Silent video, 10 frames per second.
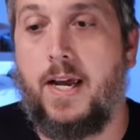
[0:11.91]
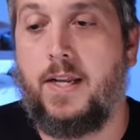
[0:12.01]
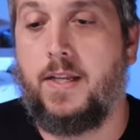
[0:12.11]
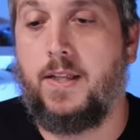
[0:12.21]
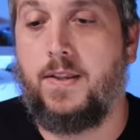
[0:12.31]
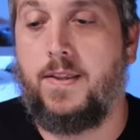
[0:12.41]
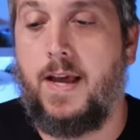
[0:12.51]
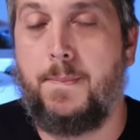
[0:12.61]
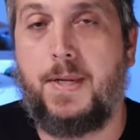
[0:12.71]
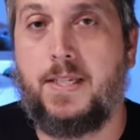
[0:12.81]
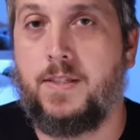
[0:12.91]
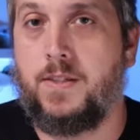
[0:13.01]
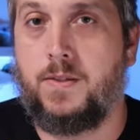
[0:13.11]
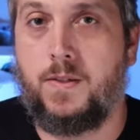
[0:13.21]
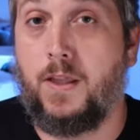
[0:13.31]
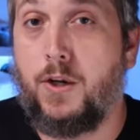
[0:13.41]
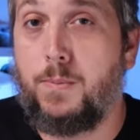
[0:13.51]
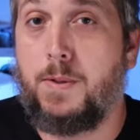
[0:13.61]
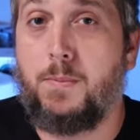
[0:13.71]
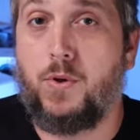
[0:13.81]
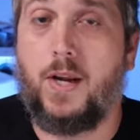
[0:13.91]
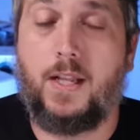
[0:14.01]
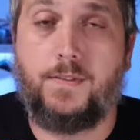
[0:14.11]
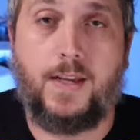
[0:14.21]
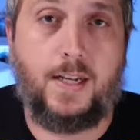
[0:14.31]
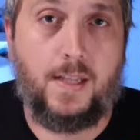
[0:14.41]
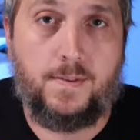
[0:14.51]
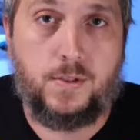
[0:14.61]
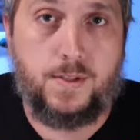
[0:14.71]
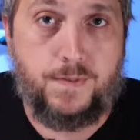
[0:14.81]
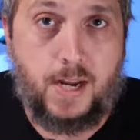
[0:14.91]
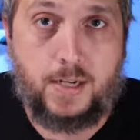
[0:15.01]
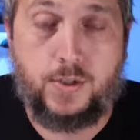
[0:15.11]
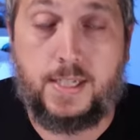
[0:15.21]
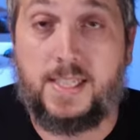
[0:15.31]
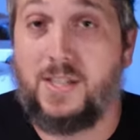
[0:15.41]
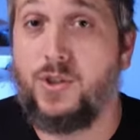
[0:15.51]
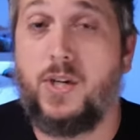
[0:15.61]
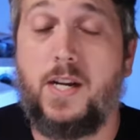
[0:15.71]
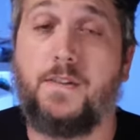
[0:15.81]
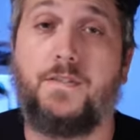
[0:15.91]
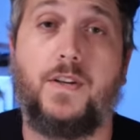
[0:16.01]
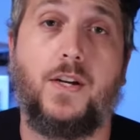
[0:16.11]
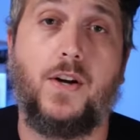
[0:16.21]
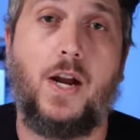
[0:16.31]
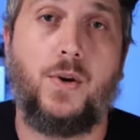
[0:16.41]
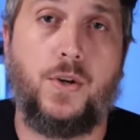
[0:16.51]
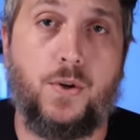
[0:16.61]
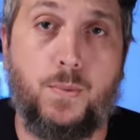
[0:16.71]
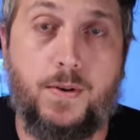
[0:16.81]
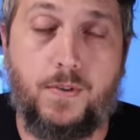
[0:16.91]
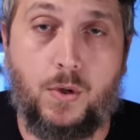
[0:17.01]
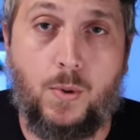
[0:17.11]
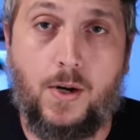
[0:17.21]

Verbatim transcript: and that means a little bit more elevated levels of nitrates as you're trying to figure out your reef